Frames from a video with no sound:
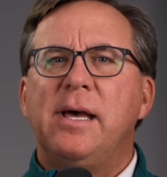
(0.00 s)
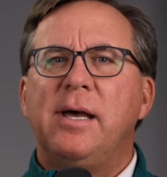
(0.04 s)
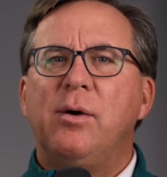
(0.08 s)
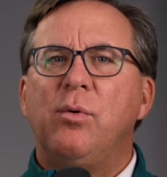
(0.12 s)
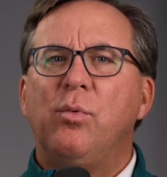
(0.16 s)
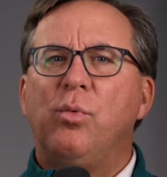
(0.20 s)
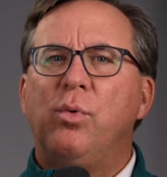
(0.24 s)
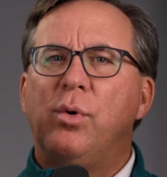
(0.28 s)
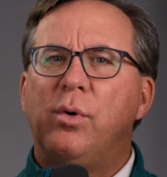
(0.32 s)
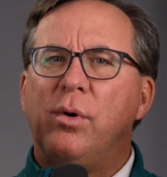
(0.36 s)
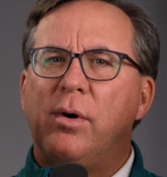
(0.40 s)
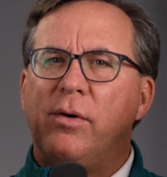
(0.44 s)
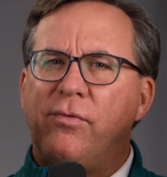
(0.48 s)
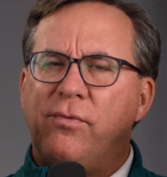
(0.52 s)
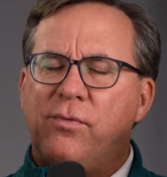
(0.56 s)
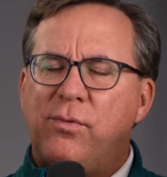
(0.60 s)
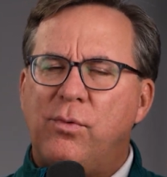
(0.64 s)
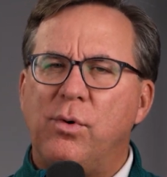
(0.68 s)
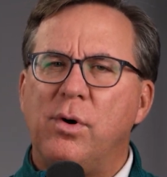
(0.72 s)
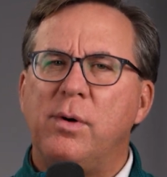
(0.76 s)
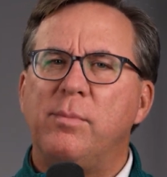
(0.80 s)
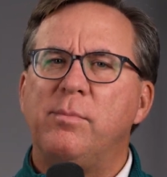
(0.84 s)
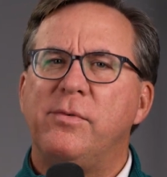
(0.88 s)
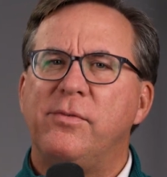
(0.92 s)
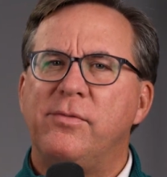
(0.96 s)
were a
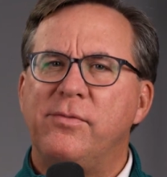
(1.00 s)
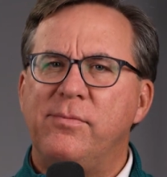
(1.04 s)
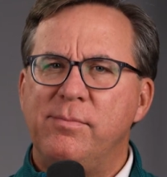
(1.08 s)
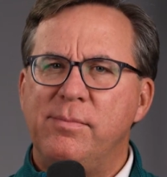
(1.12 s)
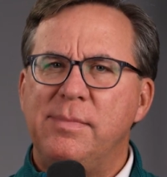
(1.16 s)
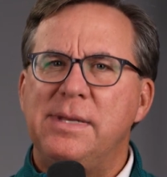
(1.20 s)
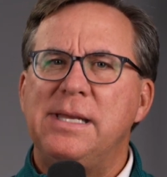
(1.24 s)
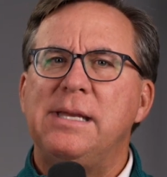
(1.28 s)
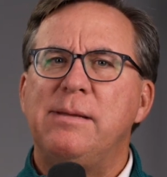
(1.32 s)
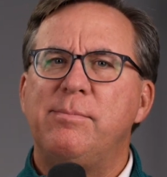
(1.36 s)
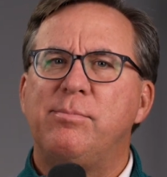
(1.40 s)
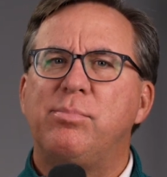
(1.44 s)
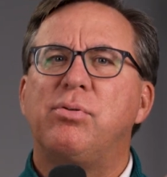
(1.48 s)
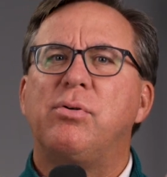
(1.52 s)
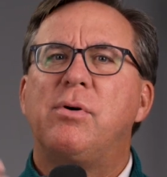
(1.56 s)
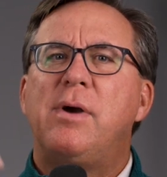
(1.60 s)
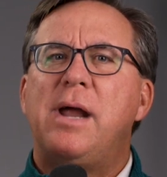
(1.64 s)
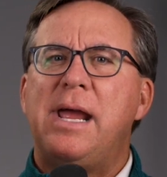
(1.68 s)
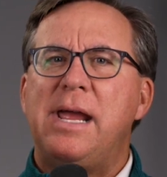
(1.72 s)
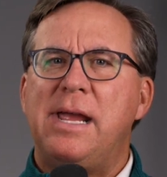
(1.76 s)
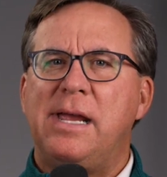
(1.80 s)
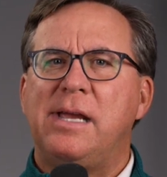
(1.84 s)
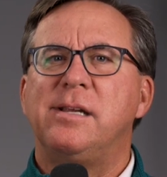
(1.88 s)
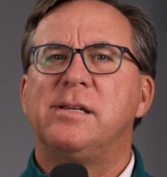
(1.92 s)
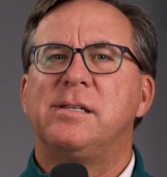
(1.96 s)
form of me
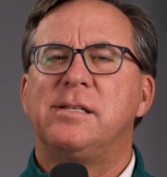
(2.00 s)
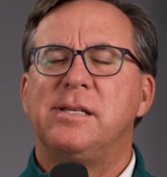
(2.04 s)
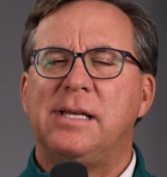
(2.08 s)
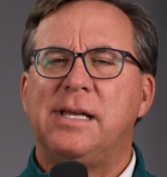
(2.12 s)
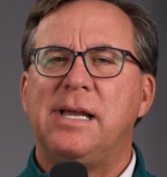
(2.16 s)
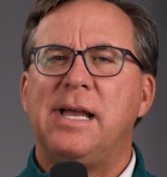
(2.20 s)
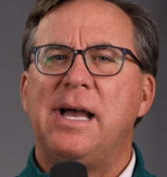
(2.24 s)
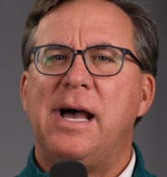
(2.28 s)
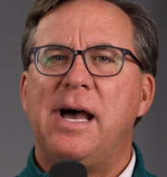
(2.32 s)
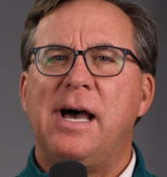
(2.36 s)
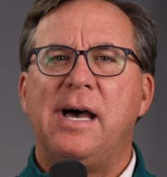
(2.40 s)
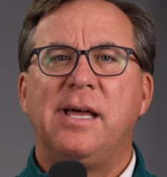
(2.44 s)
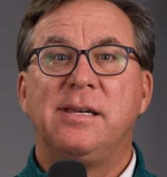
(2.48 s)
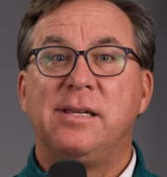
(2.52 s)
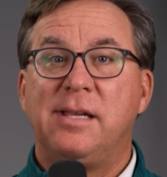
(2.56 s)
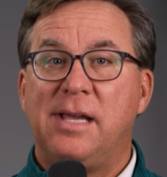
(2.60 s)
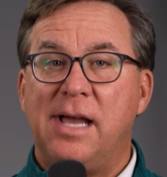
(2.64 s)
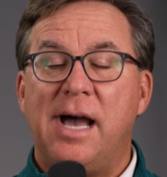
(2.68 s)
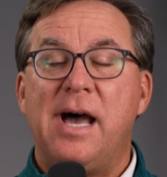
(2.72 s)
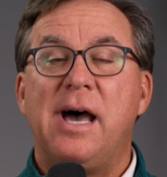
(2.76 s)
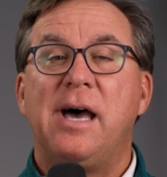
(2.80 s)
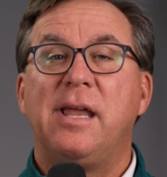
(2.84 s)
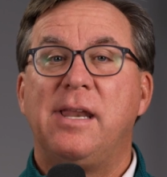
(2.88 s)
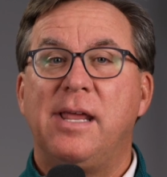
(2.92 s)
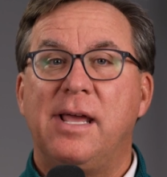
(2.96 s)
praying to God,
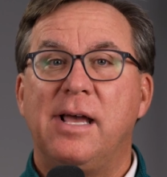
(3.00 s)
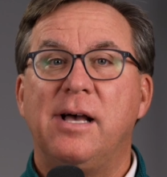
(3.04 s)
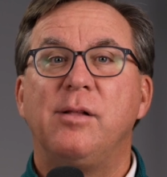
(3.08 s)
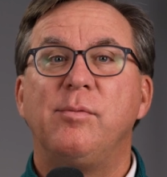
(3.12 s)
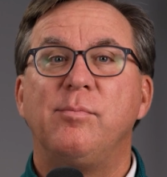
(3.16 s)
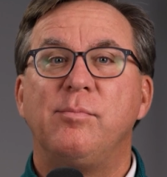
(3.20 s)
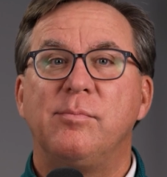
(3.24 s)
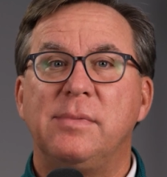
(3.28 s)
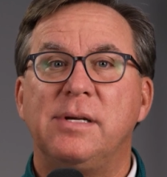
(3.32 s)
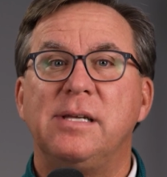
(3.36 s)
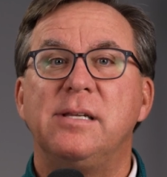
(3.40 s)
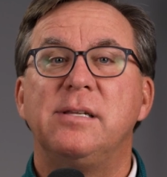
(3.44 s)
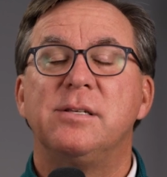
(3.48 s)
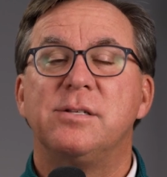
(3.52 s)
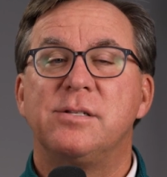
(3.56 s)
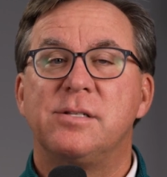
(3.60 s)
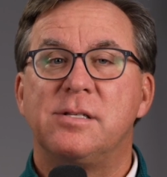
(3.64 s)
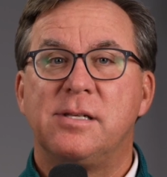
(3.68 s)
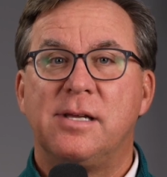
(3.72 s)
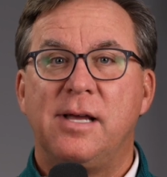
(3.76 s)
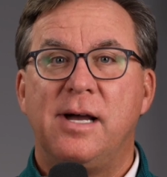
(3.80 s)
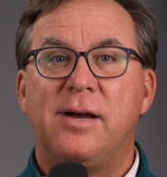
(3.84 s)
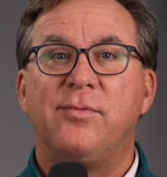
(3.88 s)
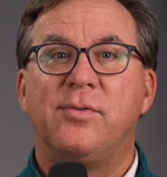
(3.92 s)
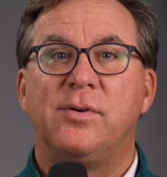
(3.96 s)
God, help me
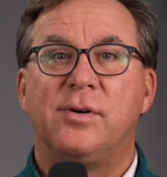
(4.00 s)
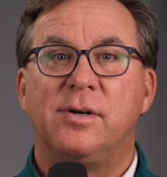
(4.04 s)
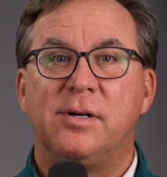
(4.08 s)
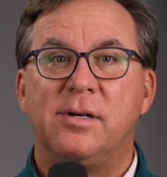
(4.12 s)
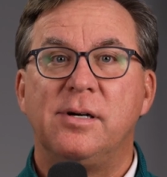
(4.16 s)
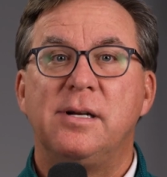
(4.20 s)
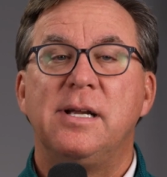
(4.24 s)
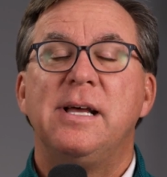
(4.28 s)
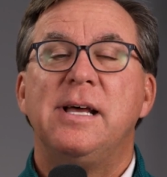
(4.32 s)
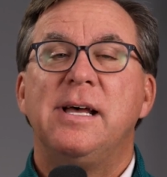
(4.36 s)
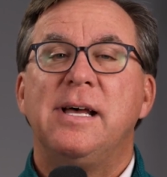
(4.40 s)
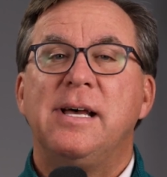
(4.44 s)
discover